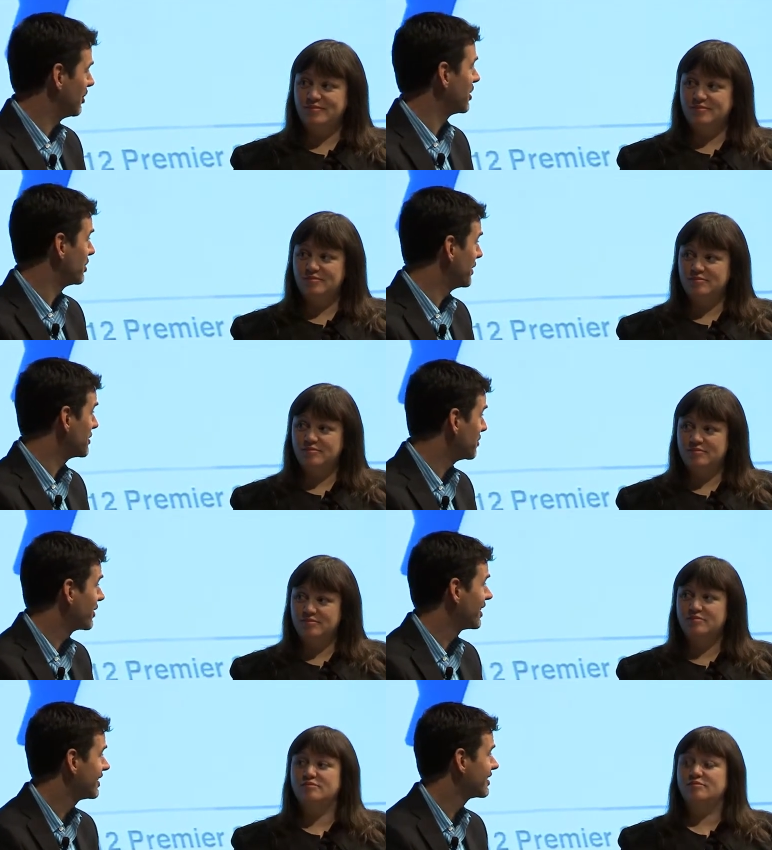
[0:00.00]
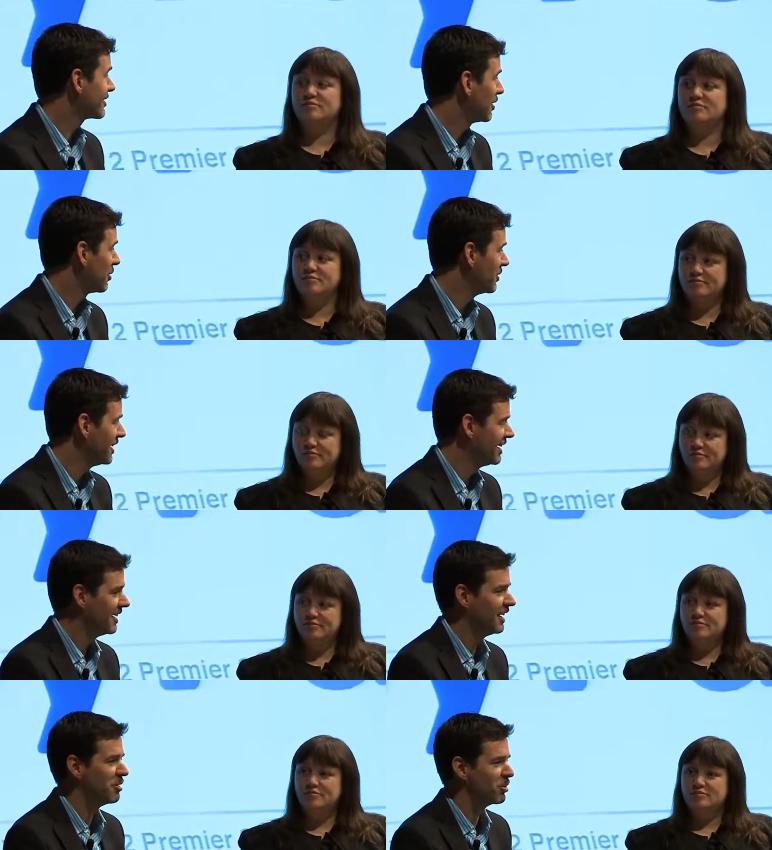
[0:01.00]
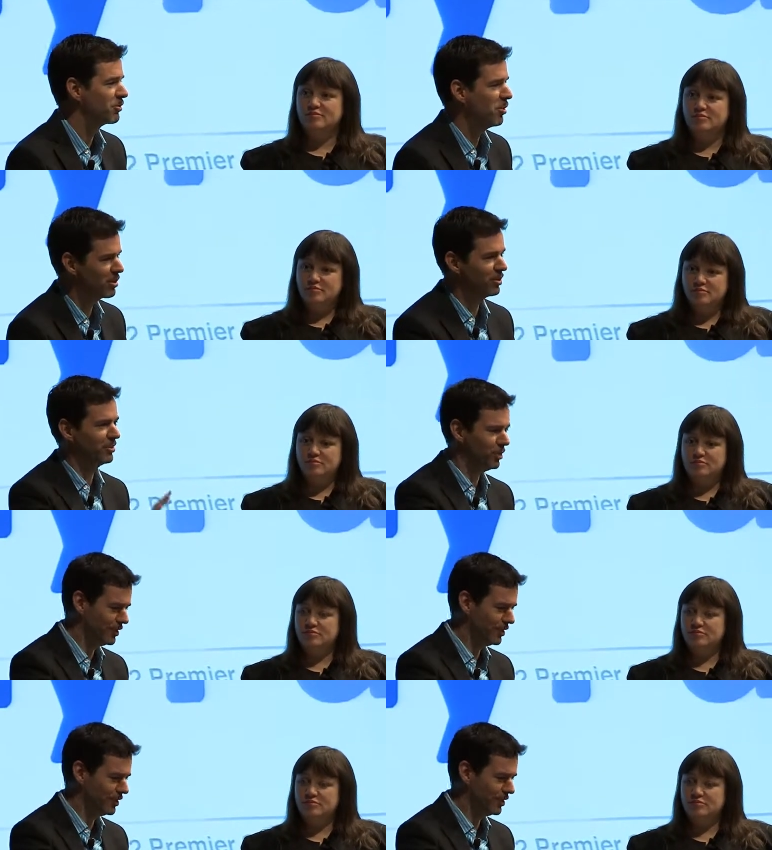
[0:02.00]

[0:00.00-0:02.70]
Speaker 1: pretty pleased with it. So before we put